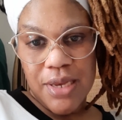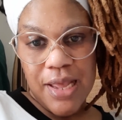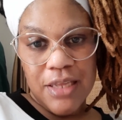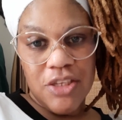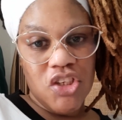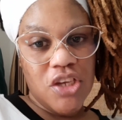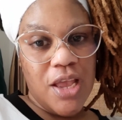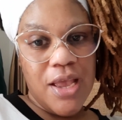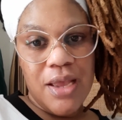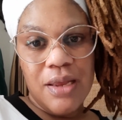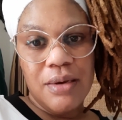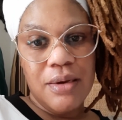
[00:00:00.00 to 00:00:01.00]
That
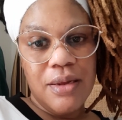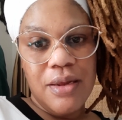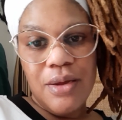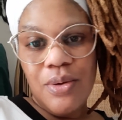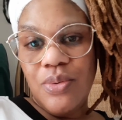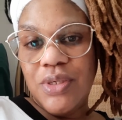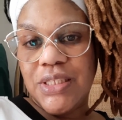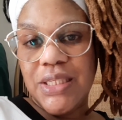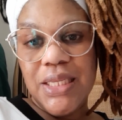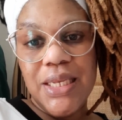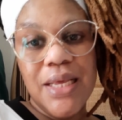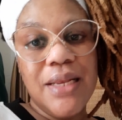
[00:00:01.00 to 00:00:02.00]
child was
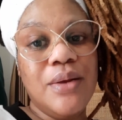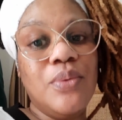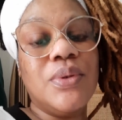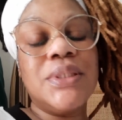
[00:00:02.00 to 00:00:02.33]
needed and